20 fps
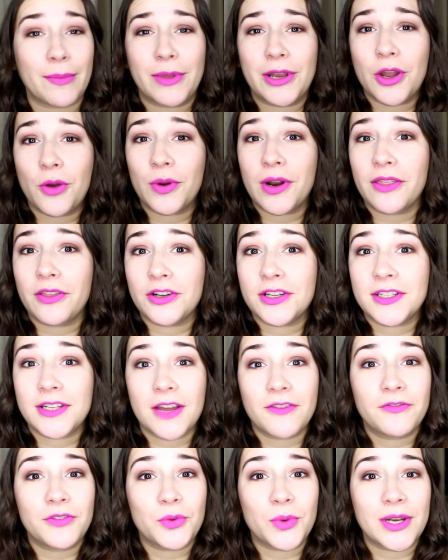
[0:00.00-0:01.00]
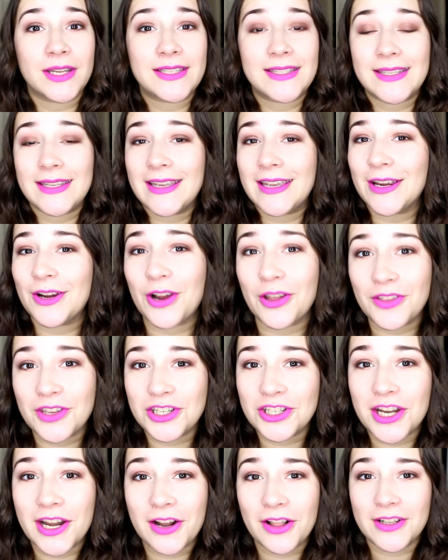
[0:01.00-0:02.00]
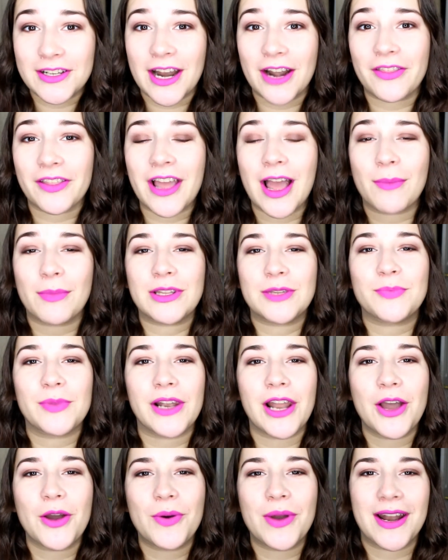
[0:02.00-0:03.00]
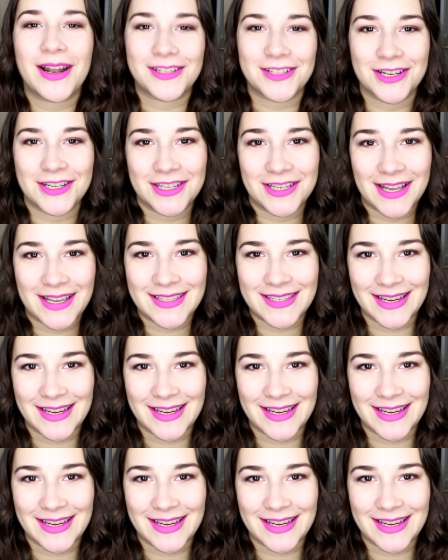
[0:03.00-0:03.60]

me know what other stuff you want to see here on this channel down in the comments below, and I'll talk to you guys